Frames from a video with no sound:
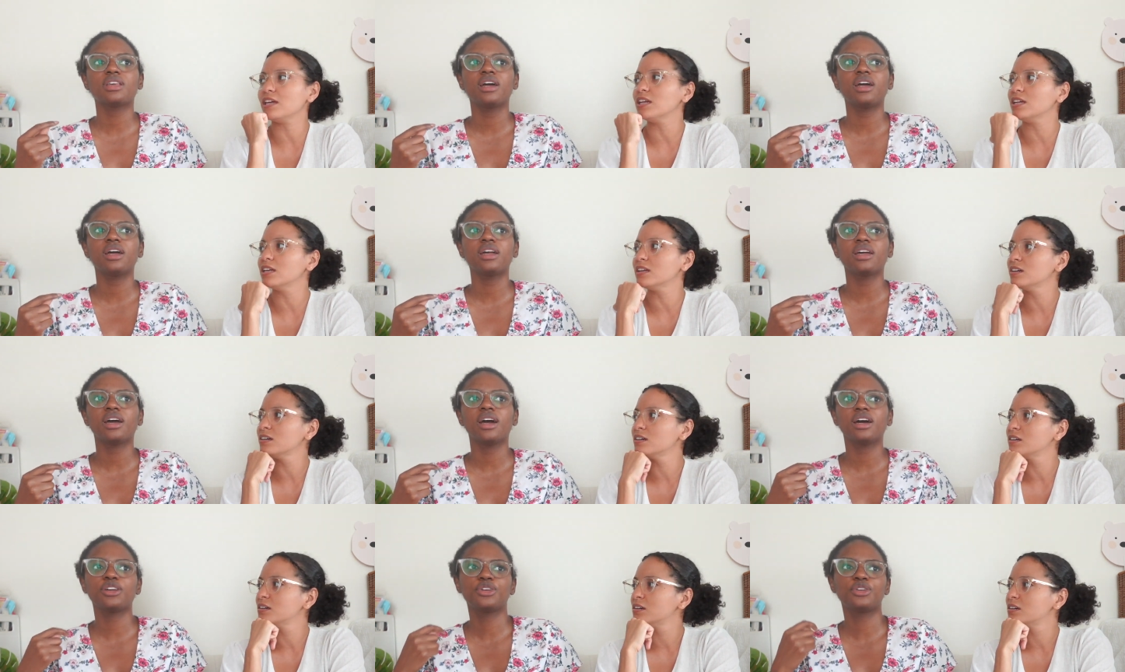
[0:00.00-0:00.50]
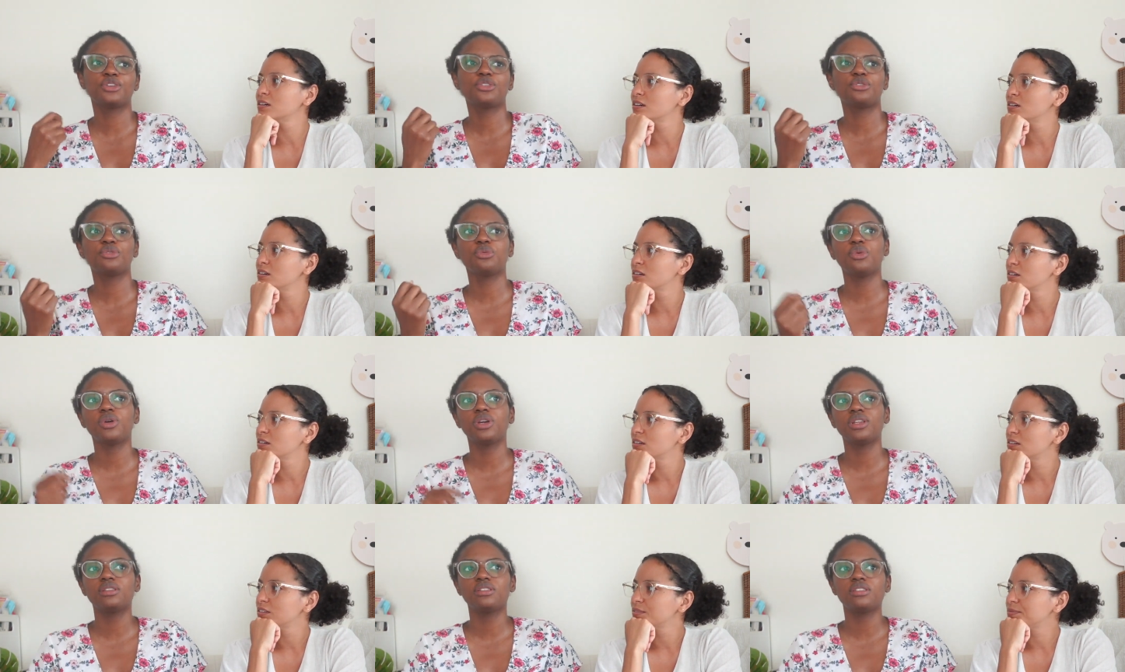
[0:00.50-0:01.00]
Speaker 1: like i
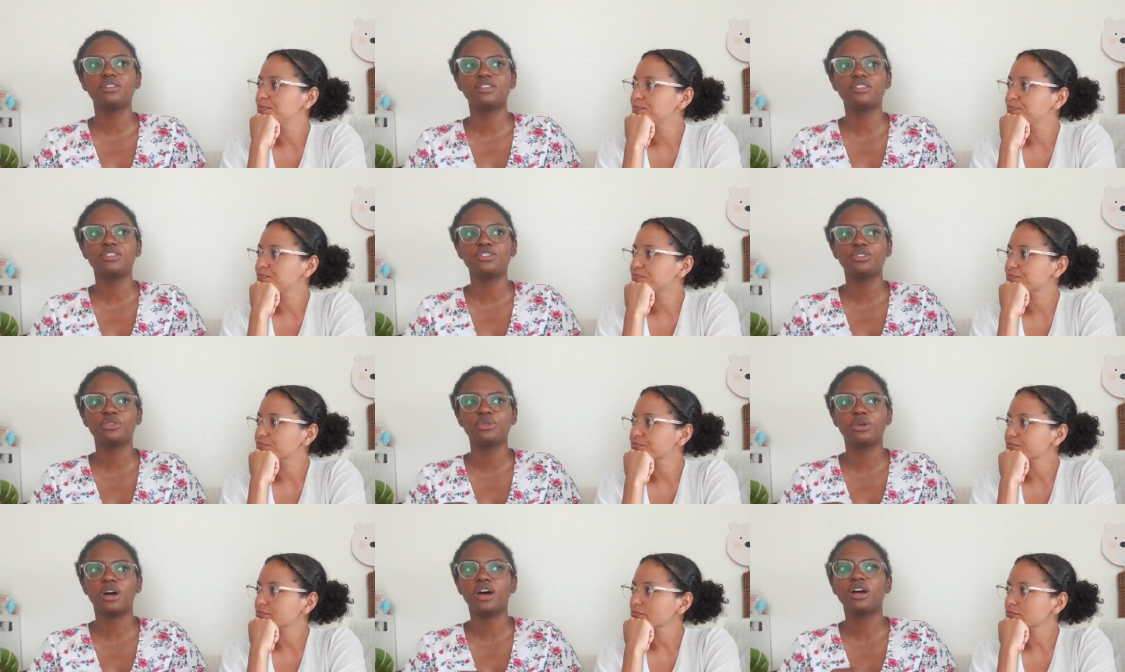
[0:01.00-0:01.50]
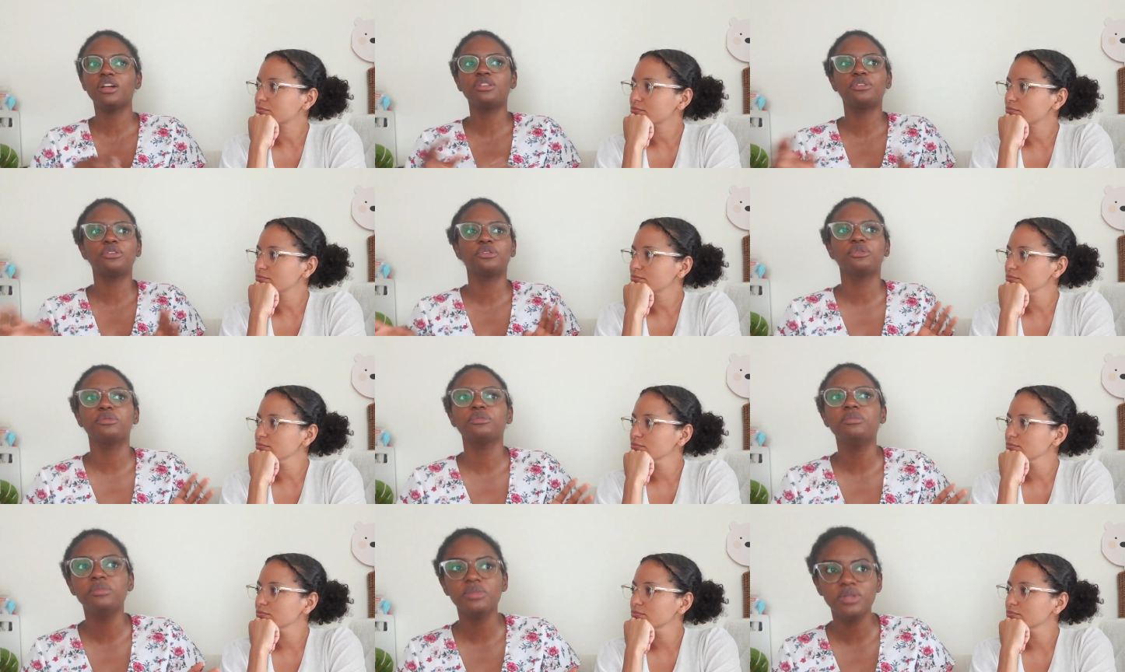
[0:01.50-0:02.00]
couldn't wait to see you
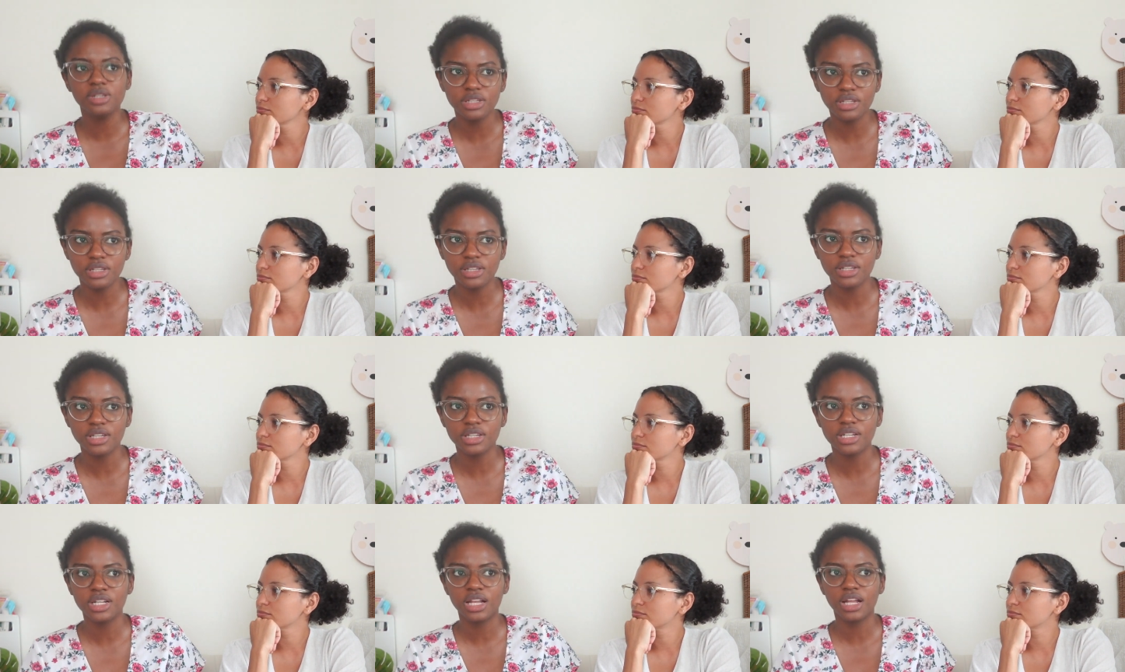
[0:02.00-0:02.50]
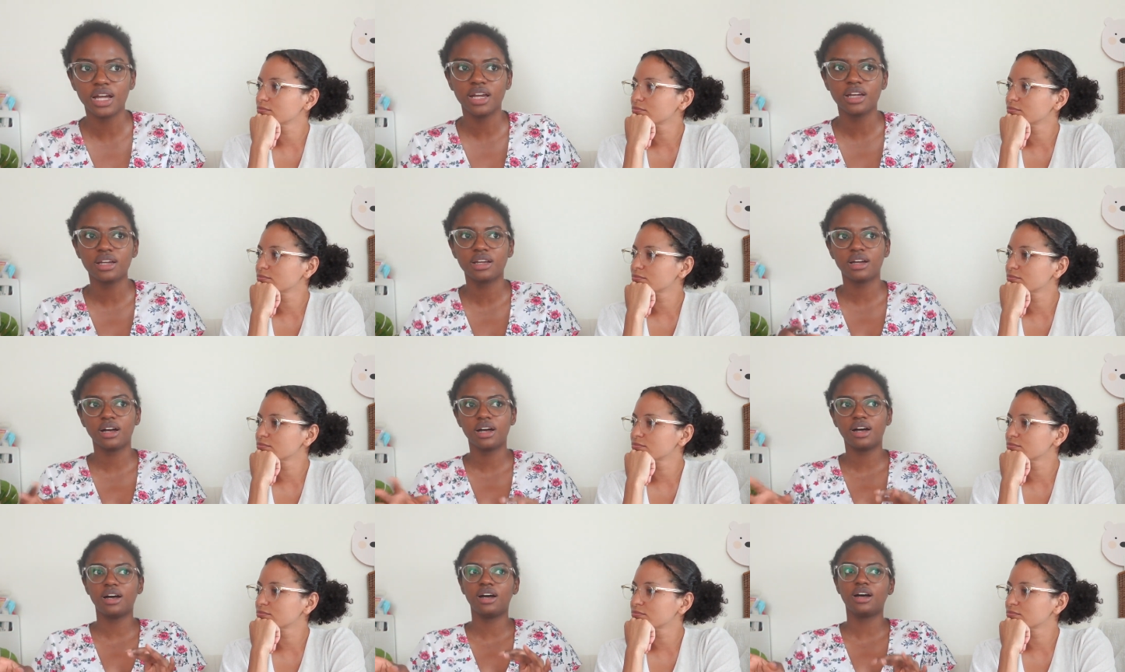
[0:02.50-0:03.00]
under me
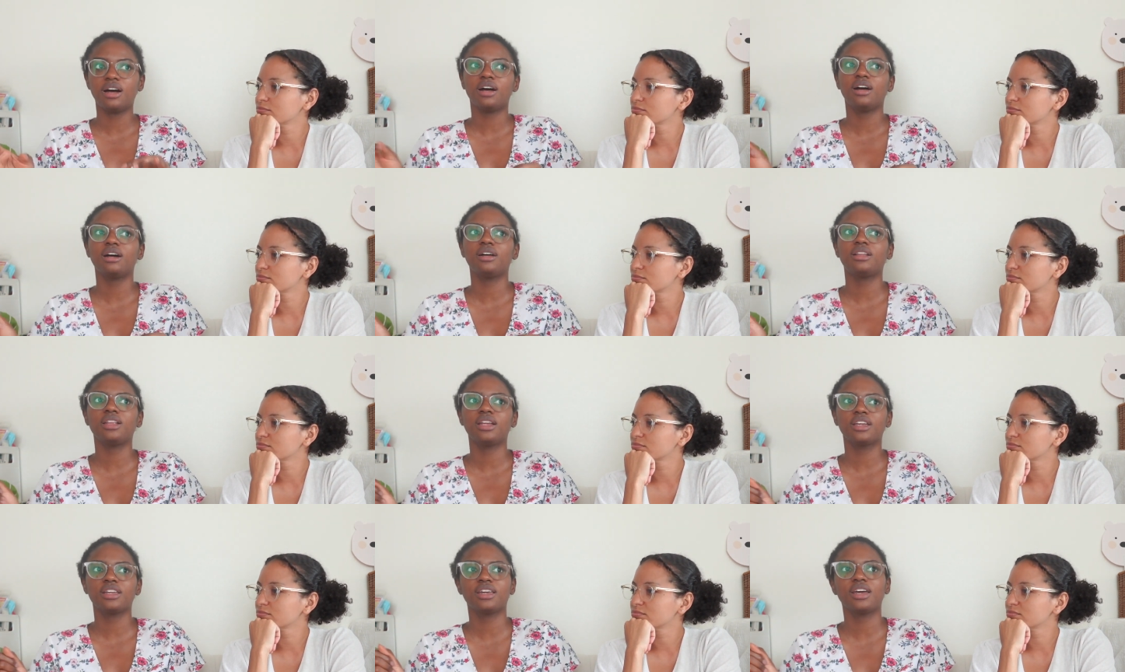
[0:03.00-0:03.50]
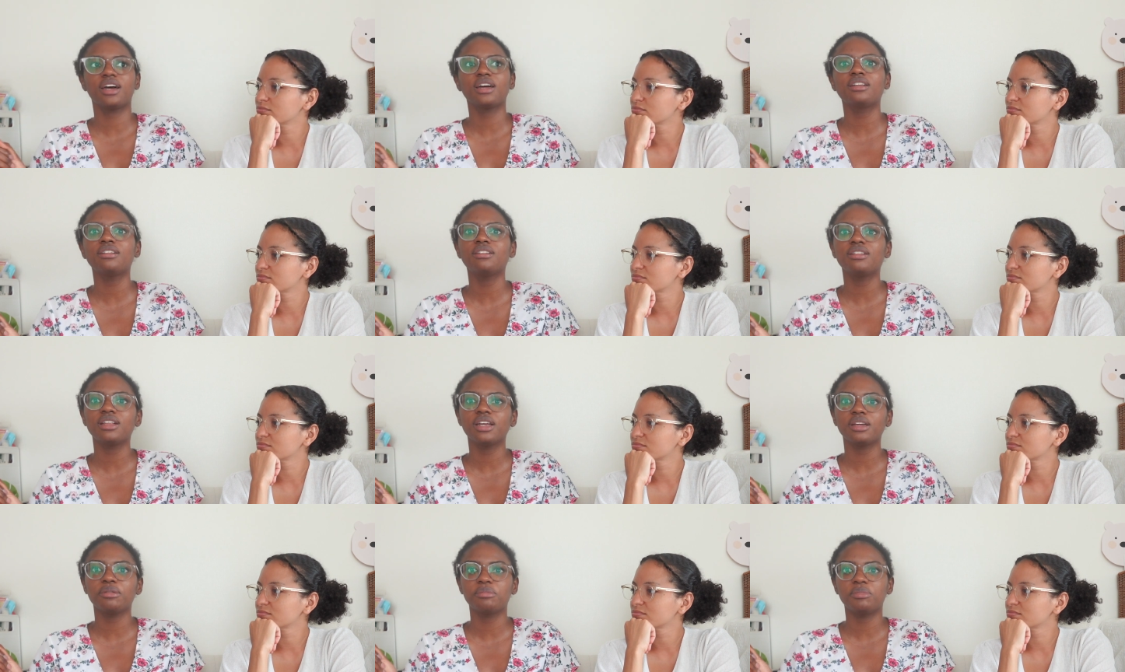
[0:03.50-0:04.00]
like ha ha ha like kind
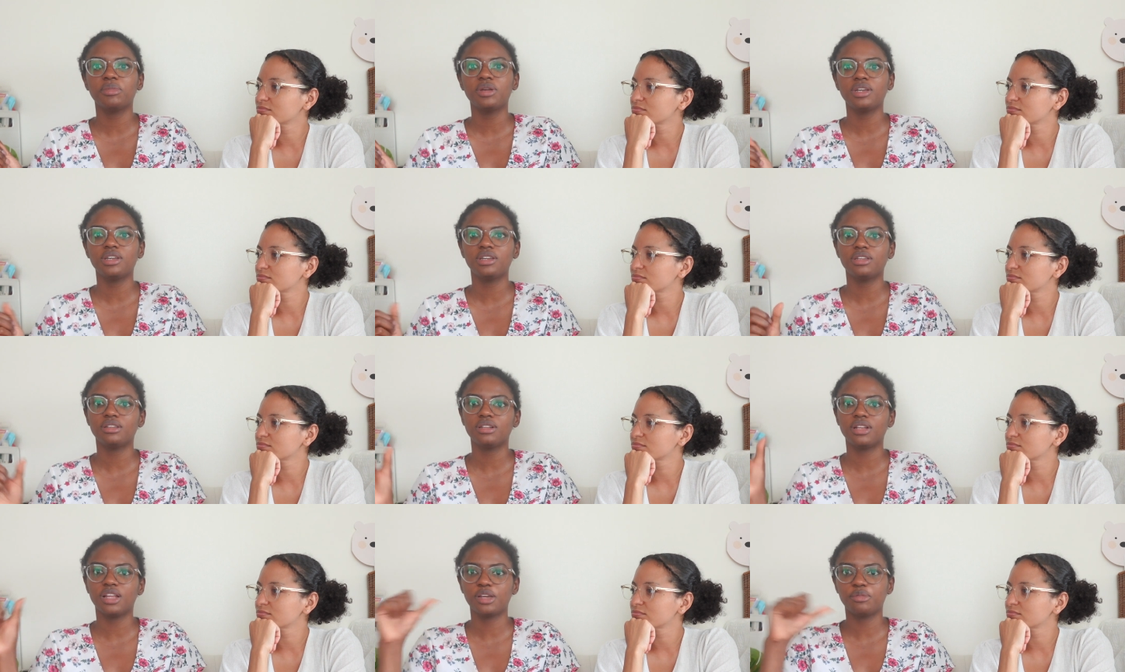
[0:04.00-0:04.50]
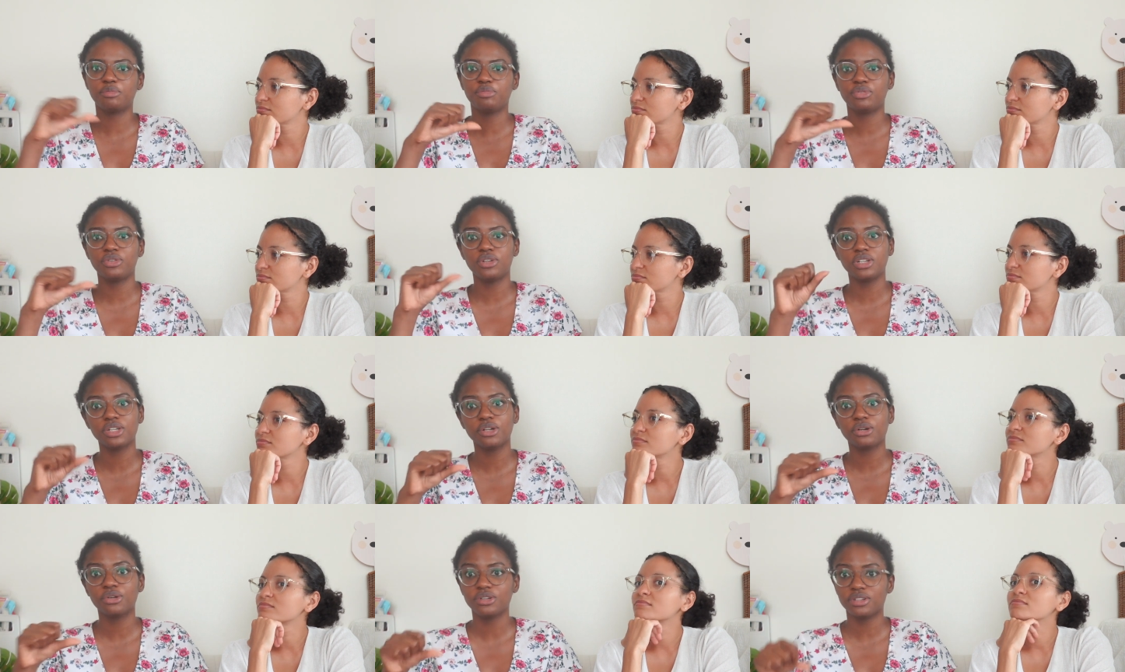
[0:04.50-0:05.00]
of like make like
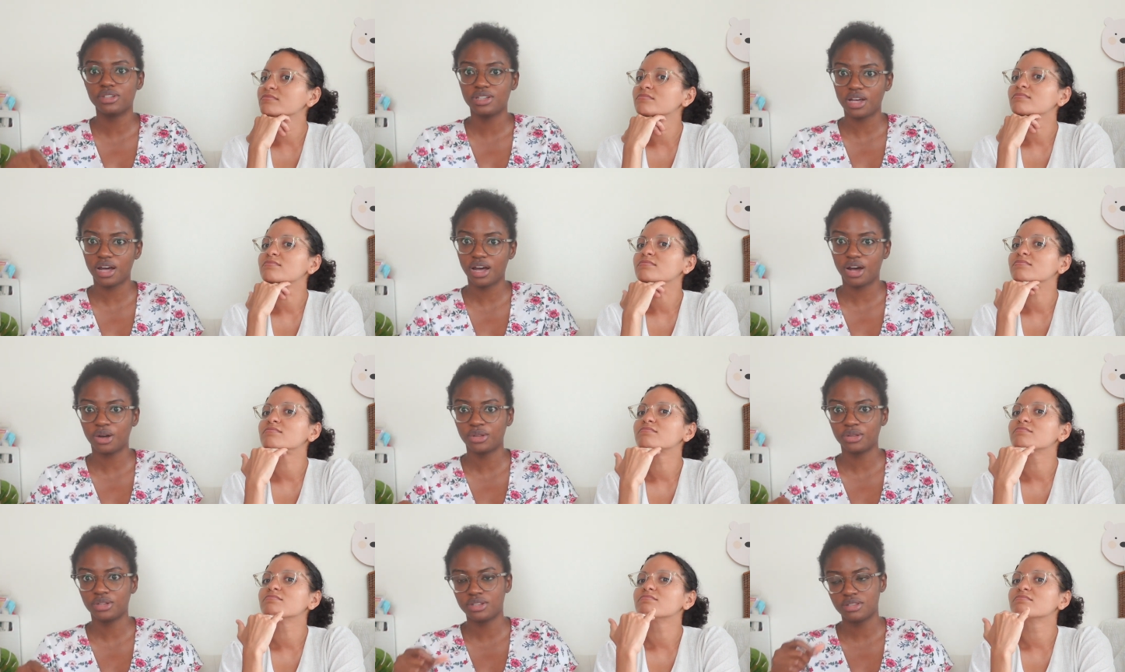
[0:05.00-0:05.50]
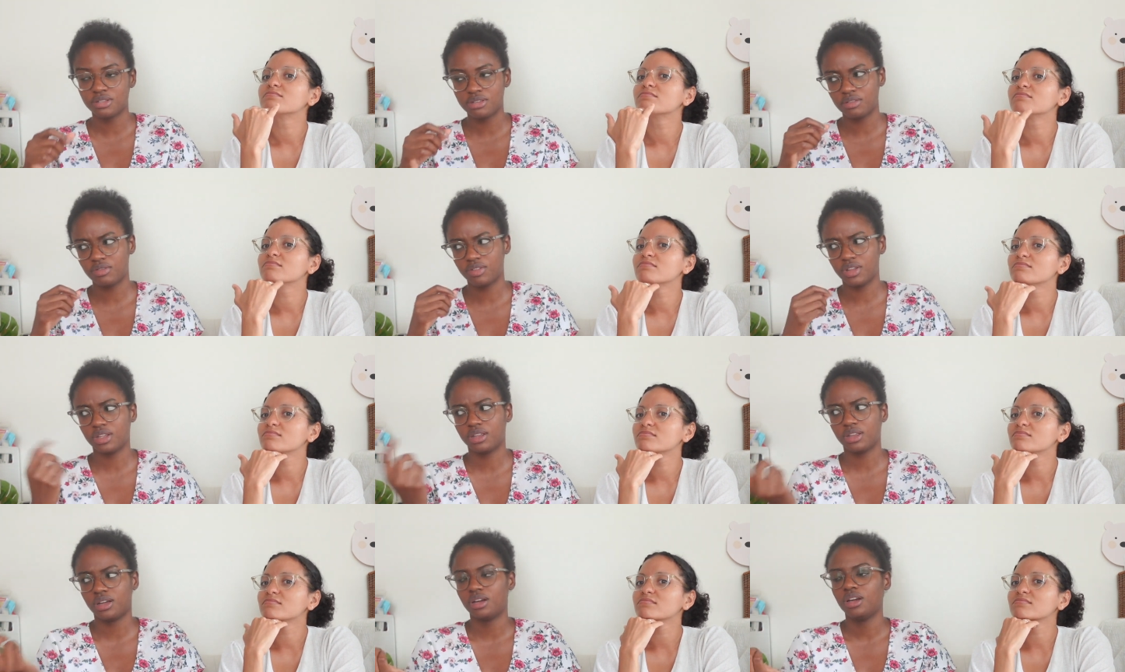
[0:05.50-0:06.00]
putting her down and
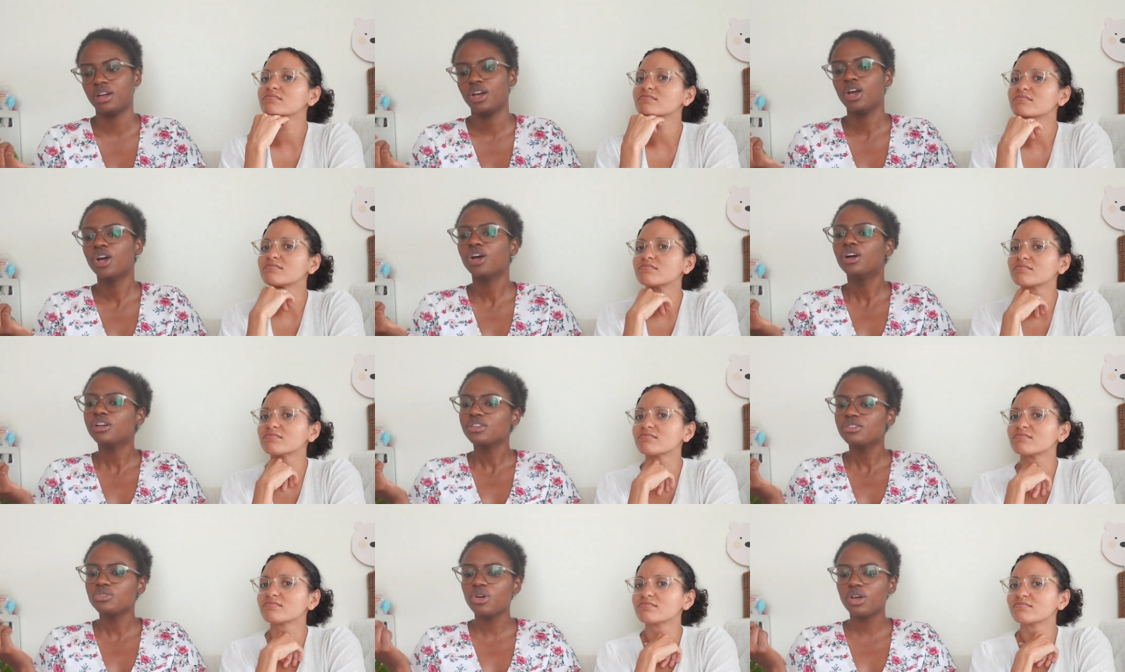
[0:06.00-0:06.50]
stuff like that mm.